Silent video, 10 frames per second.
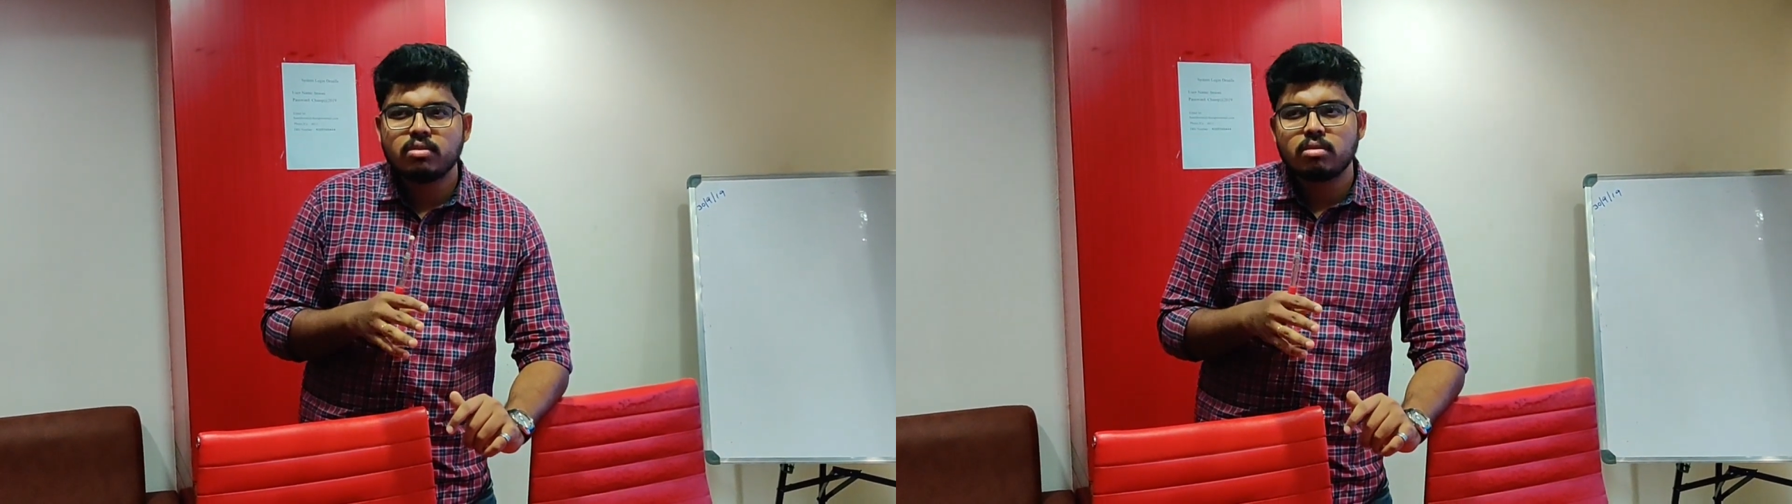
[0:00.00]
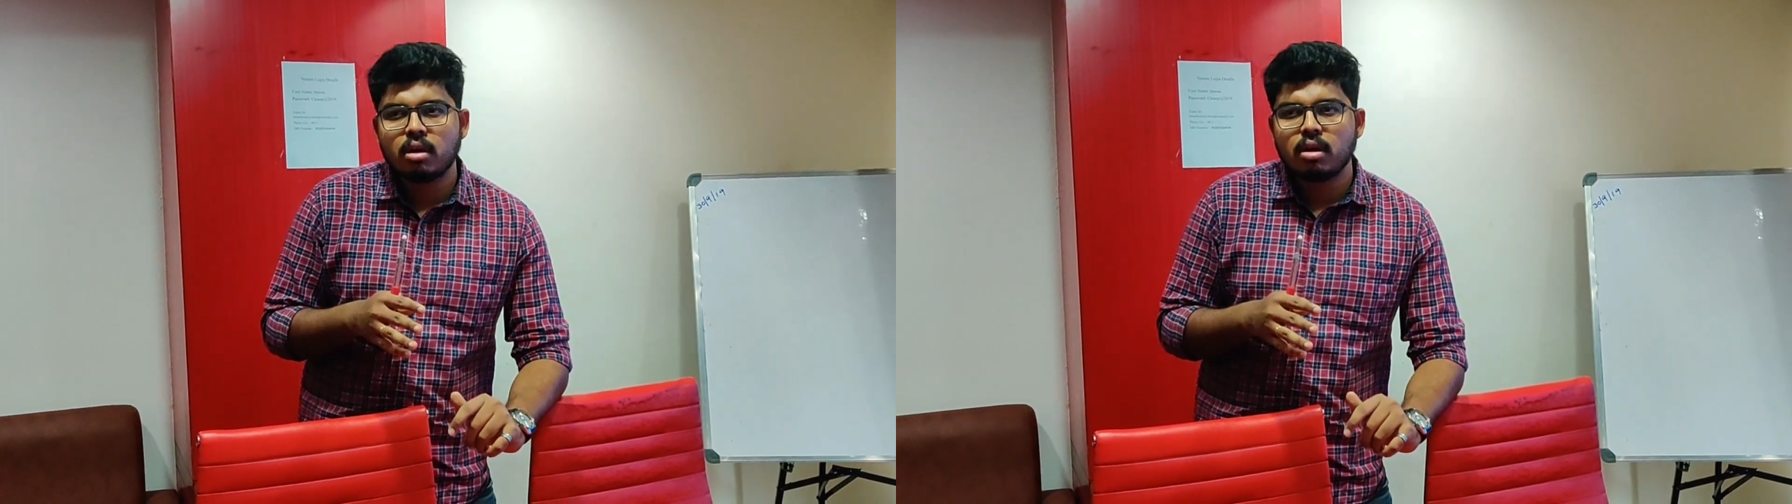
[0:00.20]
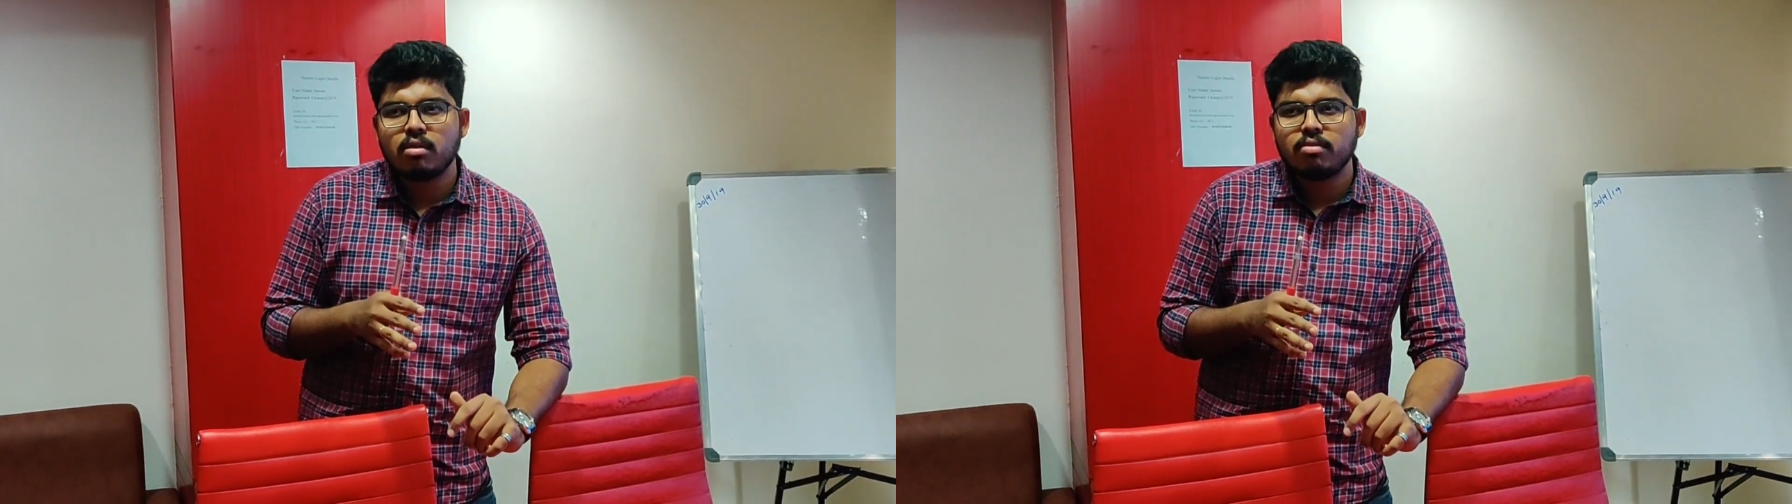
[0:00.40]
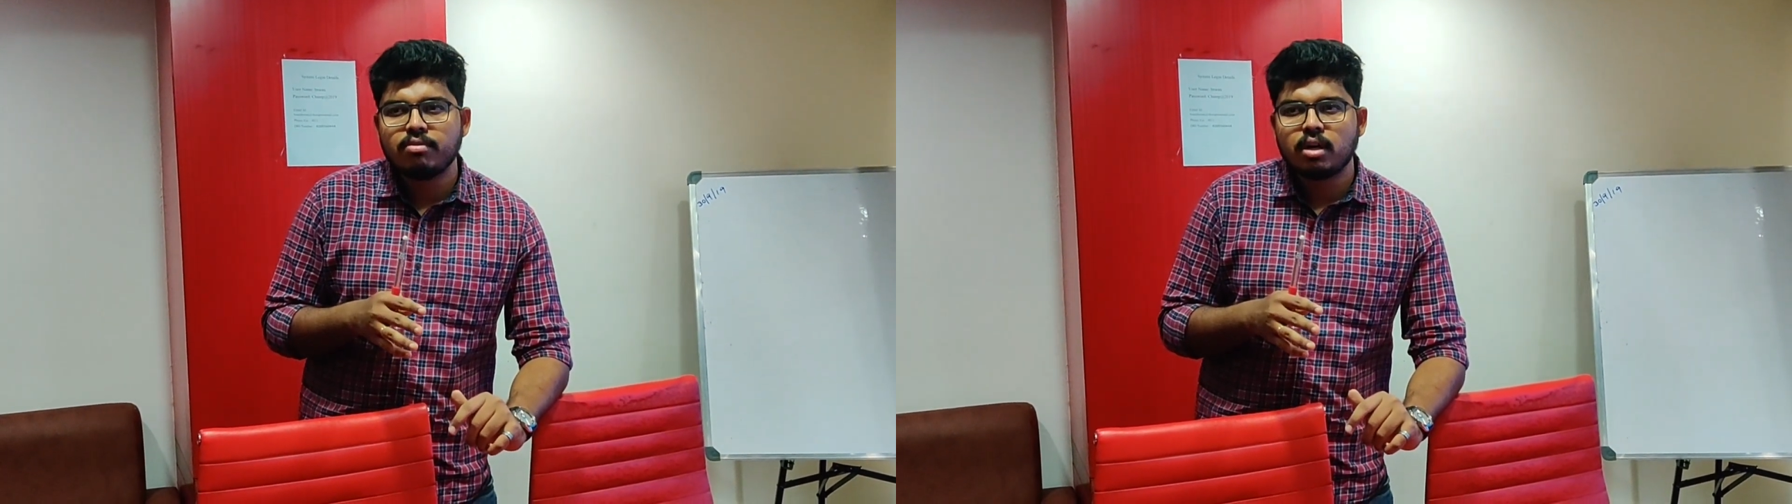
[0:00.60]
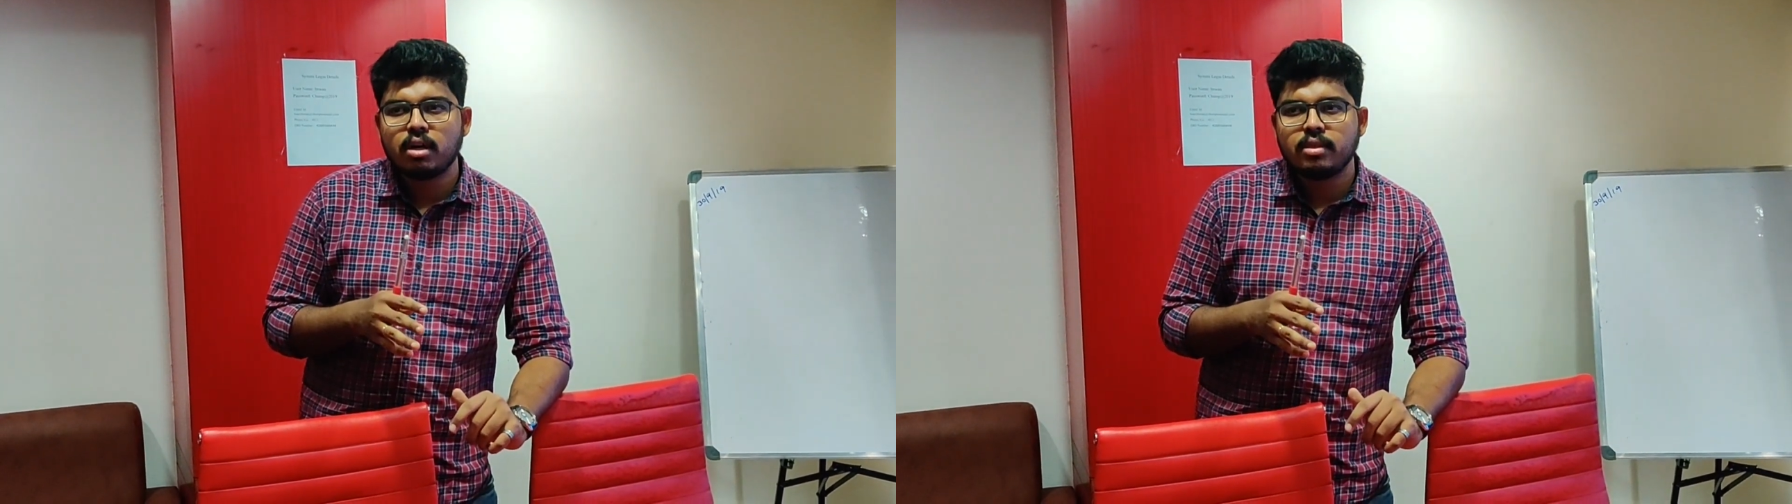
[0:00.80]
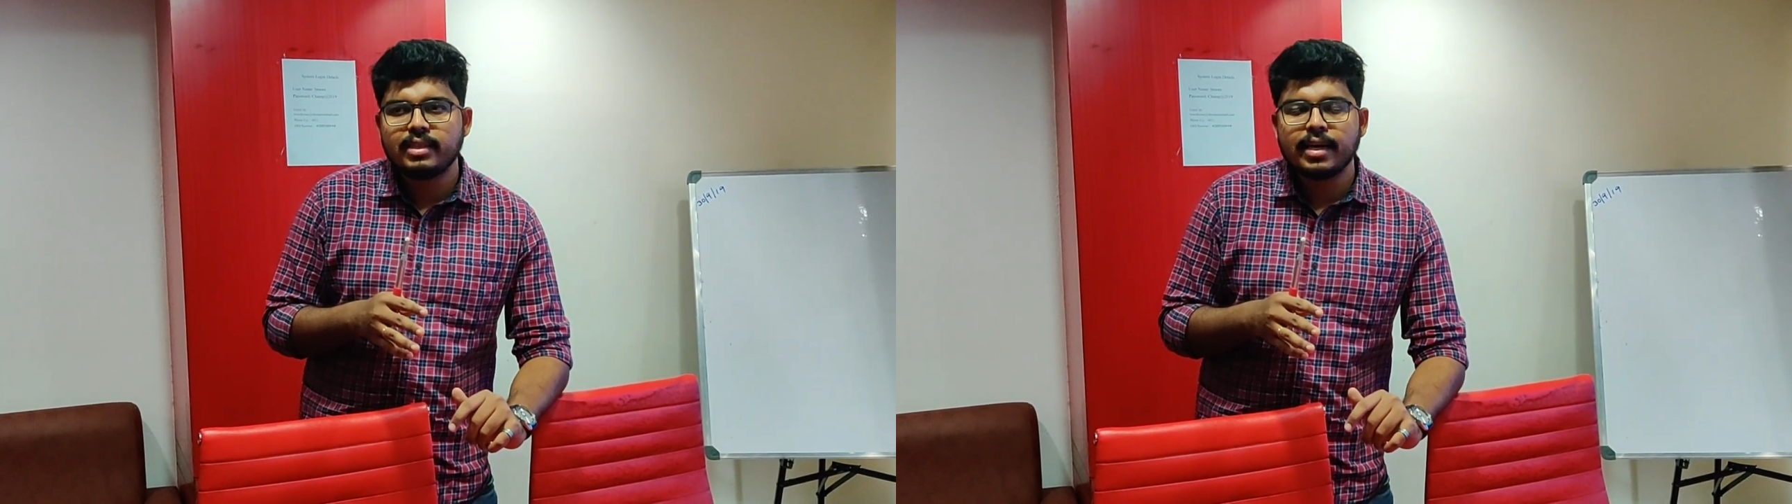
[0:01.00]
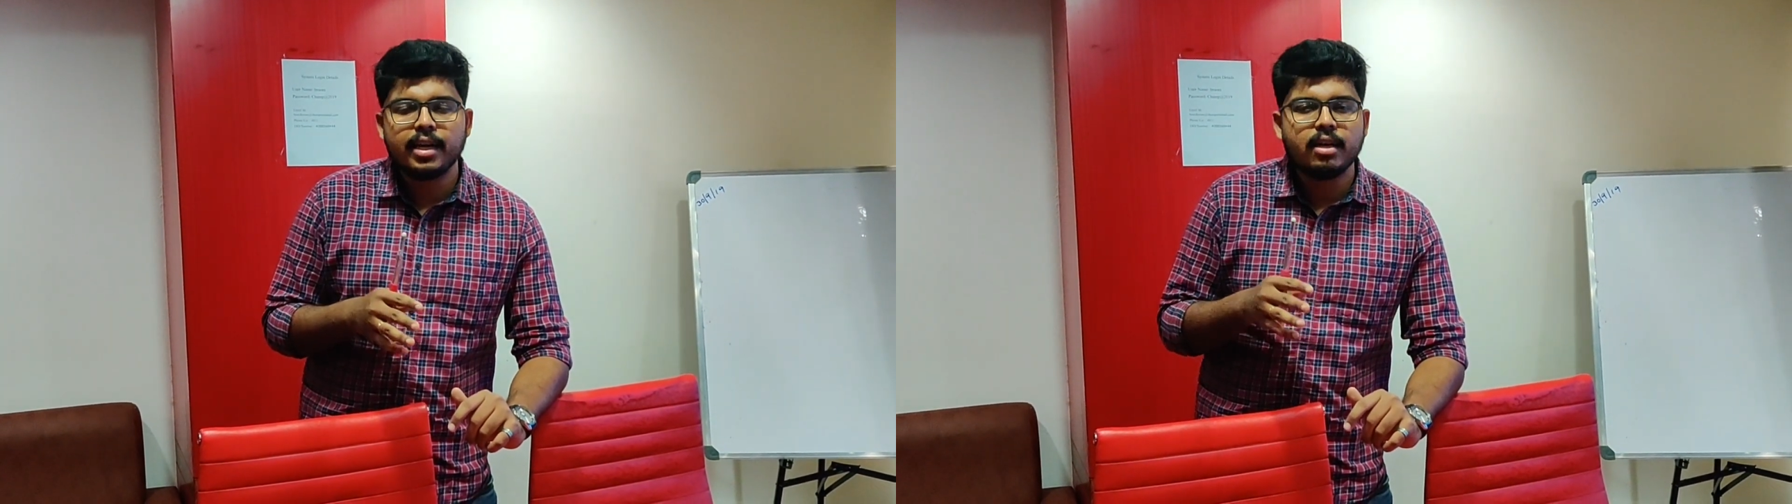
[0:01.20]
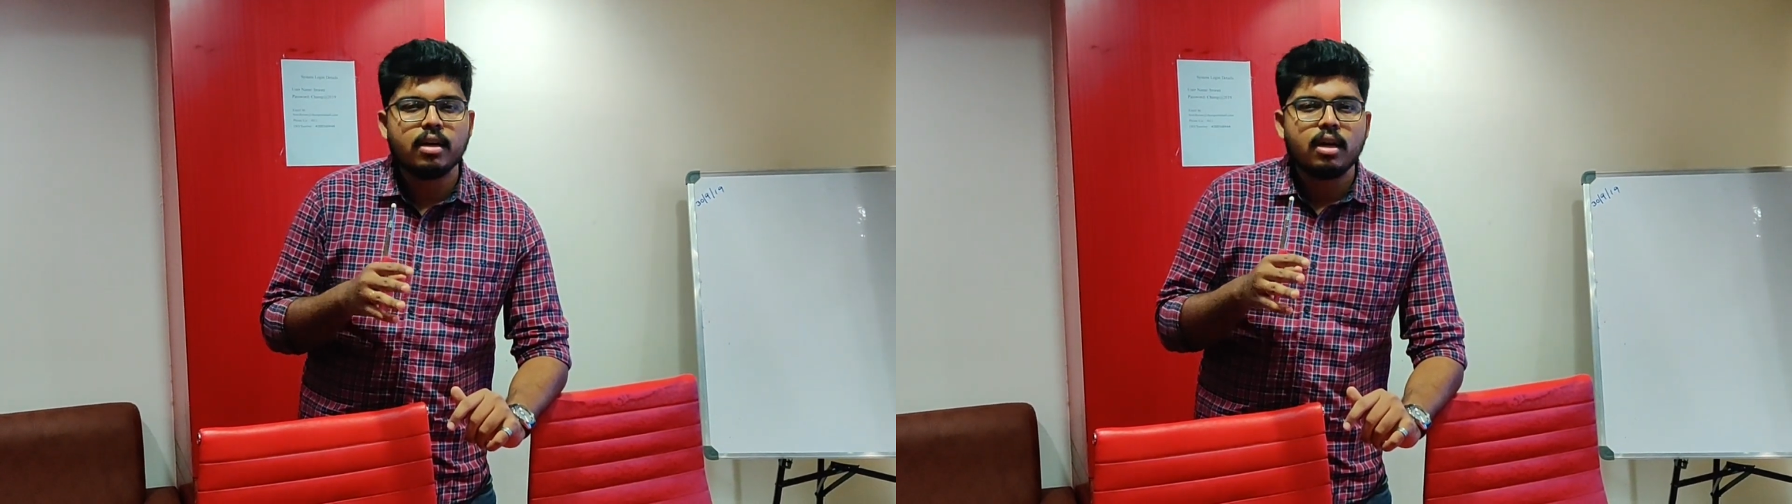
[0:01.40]
sort of
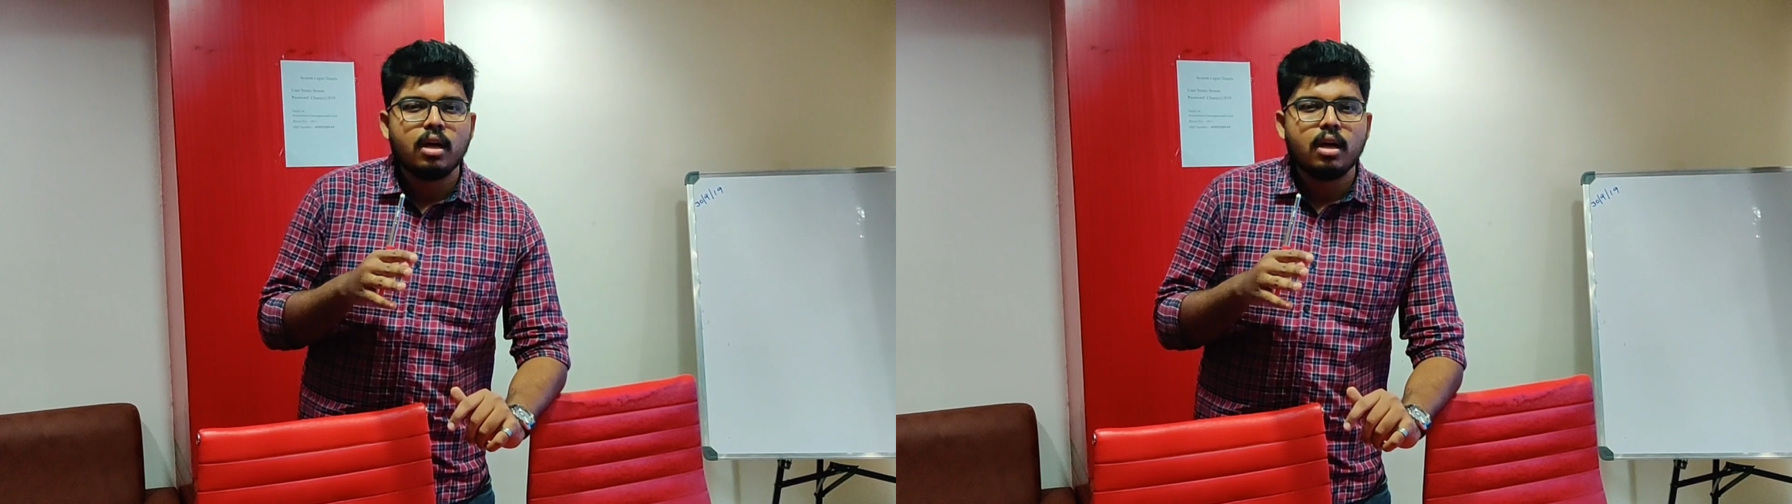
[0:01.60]
sending